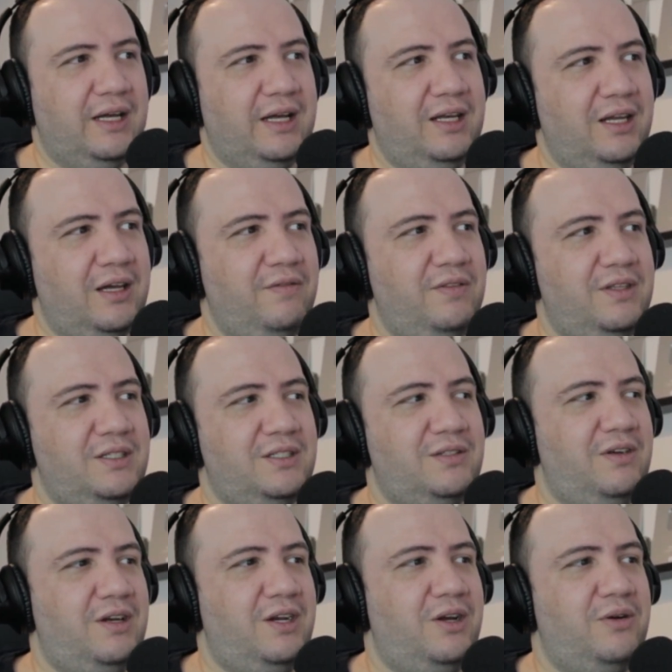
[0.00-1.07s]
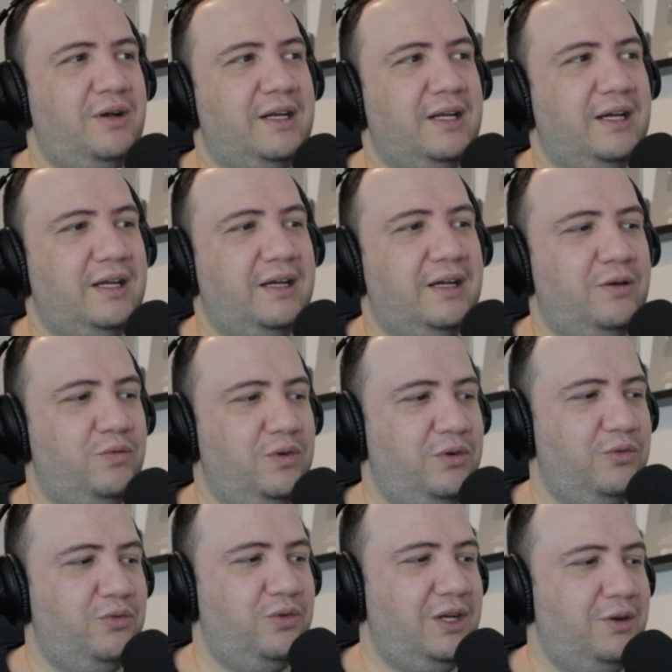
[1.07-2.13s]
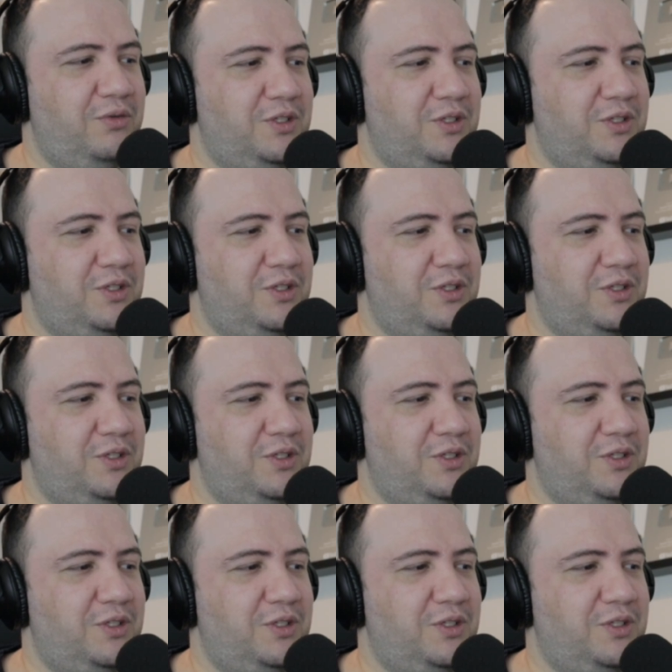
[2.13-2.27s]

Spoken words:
love this video, and I really